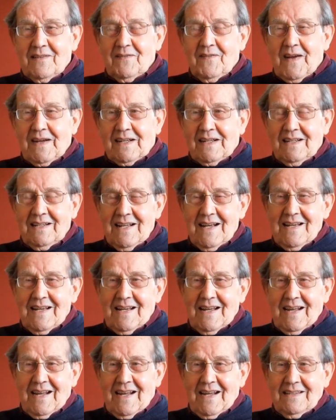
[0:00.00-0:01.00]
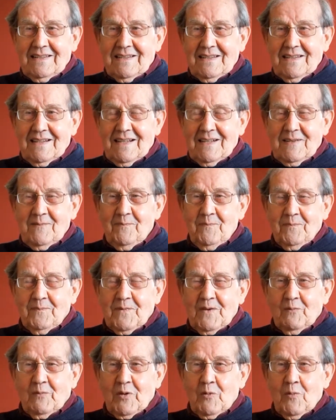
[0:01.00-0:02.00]
funnel, and
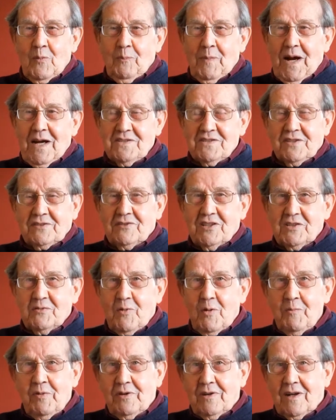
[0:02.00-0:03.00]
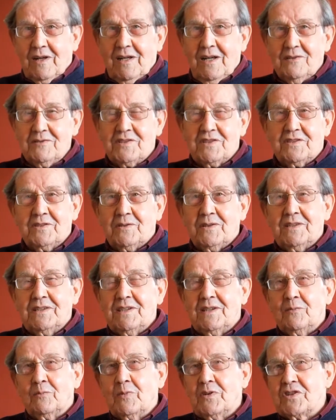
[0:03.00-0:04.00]
we marched across. And when we got close to
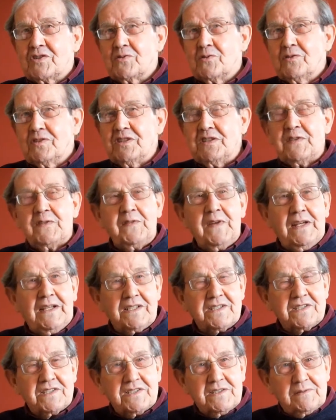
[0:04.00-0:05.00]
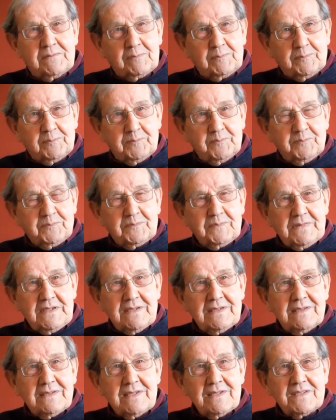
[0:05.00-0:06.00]
it, we saw these figures
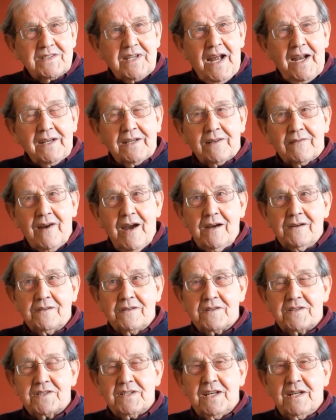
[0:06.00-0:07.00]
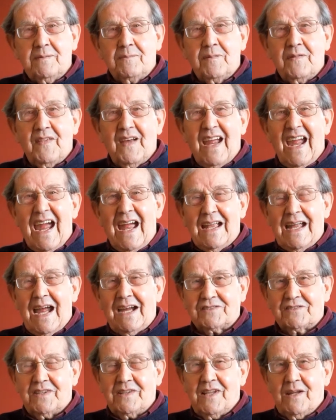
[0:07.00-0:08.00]
standing around. You see,
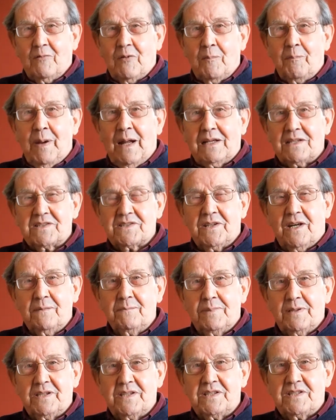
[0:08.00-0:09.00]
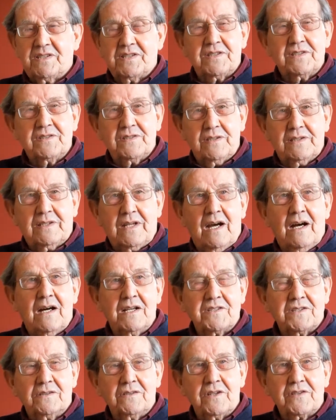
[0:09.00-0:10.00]
they were Palestine police
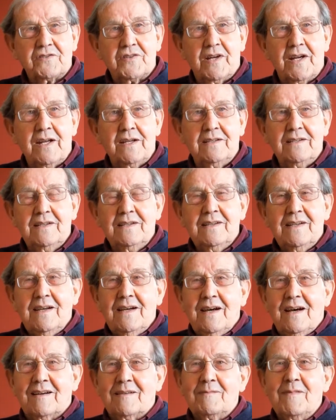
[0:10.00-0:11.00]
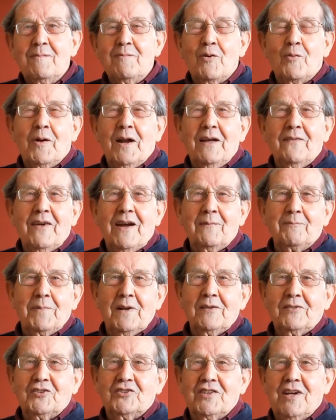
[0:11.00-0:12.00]
guards on the train. I remember one of our
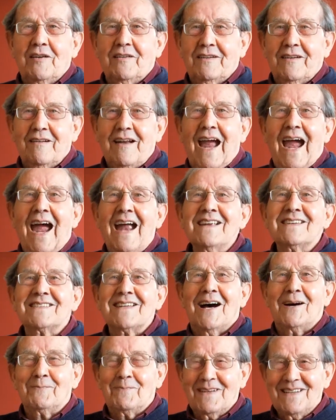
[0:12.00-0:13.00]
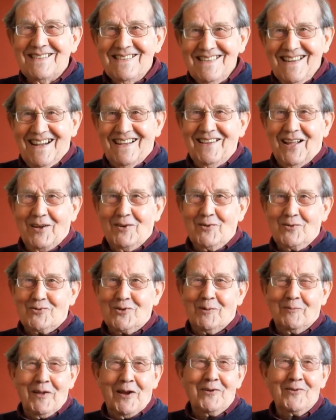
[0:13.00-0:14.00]
blokes shouted out, "Hands up!" and they all
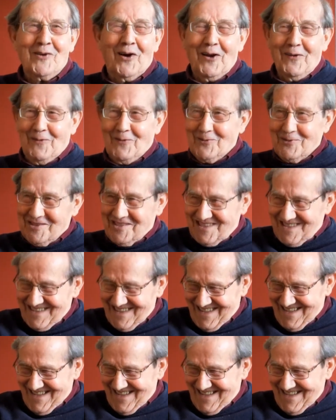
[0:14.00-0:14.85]
dropped their rifles.